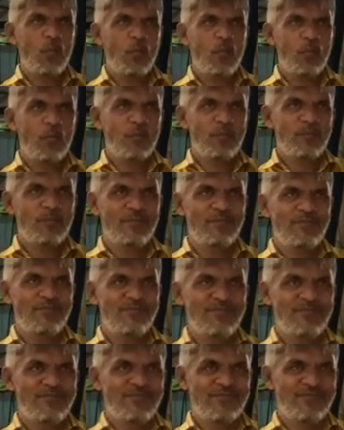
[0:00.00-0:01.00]
that you
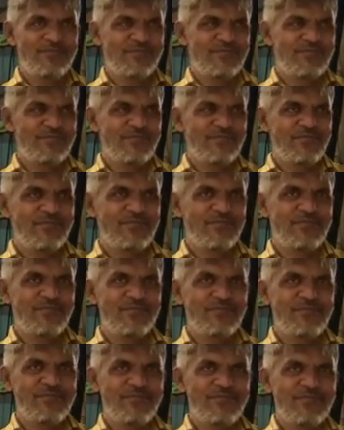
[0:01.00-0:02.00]
come here to
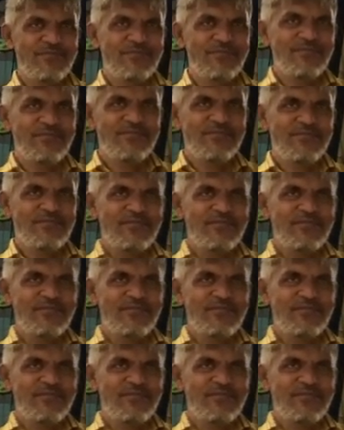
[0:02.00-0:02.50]
see. The